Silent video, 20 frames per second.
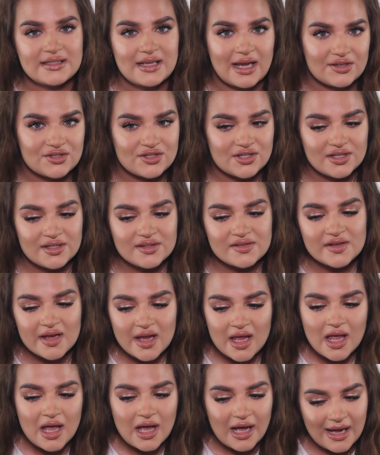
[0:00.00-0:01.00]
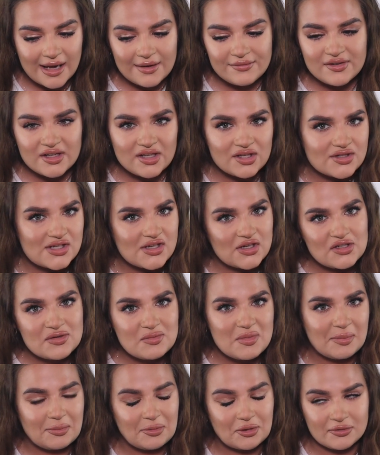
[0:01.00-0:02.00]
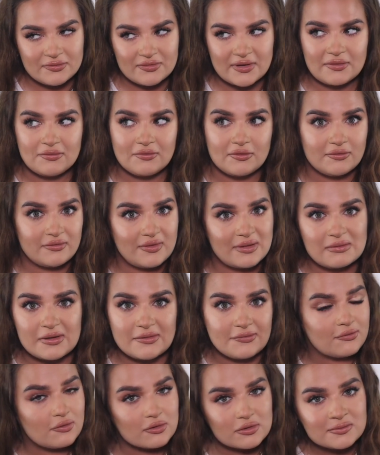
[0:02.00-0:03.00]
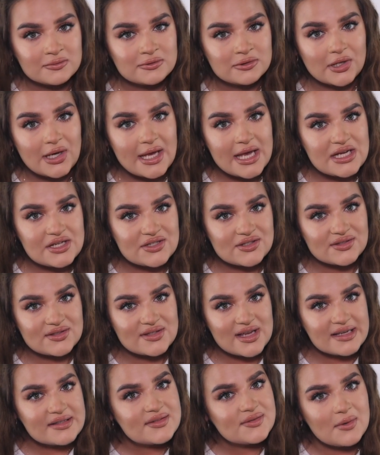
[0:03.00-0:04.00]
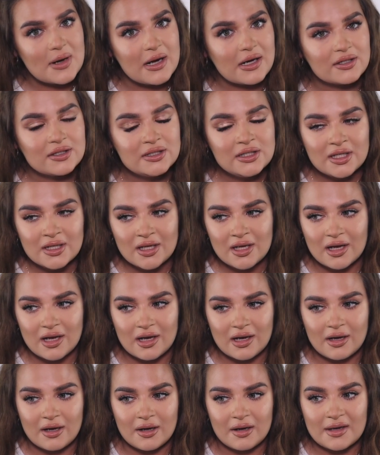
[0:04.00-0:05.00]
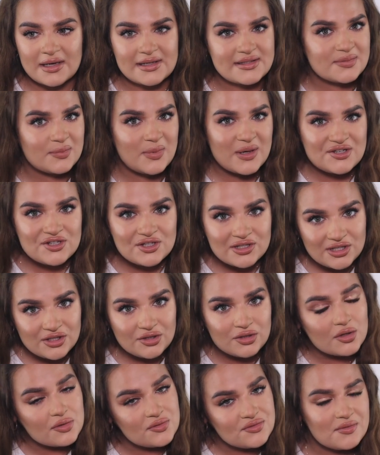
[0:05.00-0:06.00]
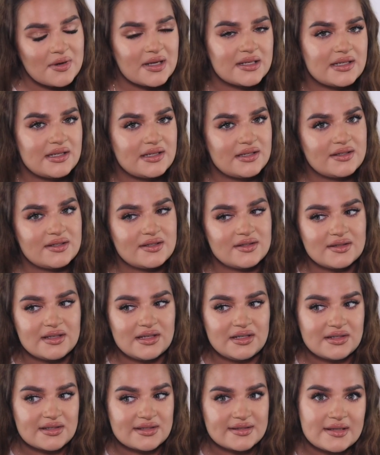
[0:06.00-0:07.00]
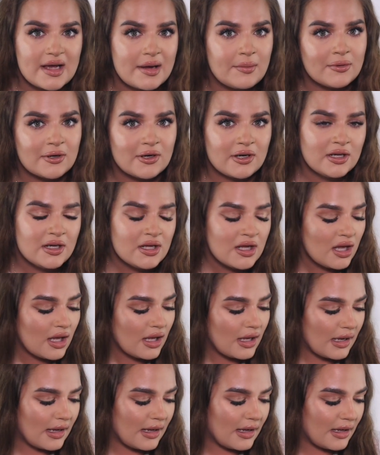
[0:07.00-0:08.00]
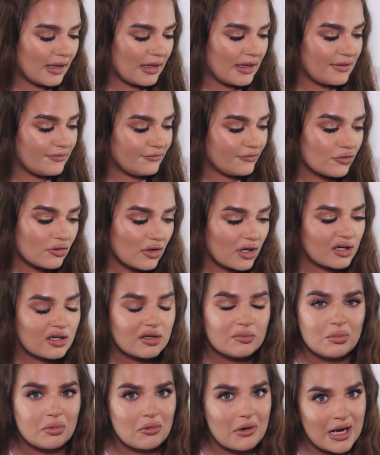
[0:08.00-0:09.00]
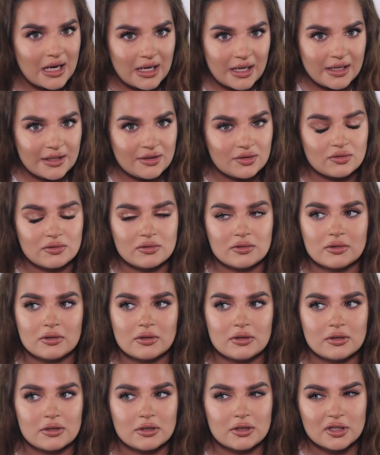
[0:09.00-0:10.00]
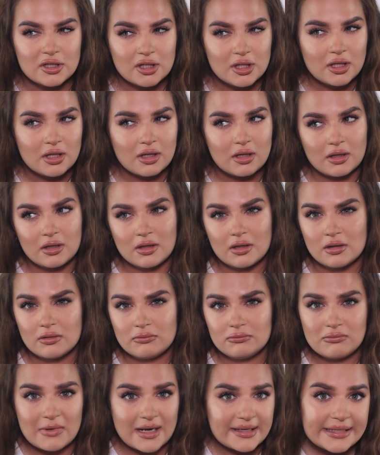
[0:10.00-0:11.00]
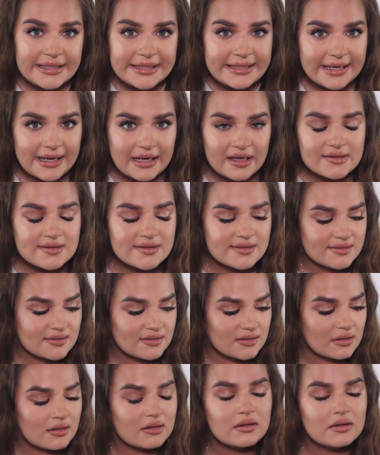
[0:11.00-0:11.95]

touches, I think it's gonna be perfect for very formal occasions as well, uh, especially those ones in the summer. Uh, if you are a bride or a wedding guest,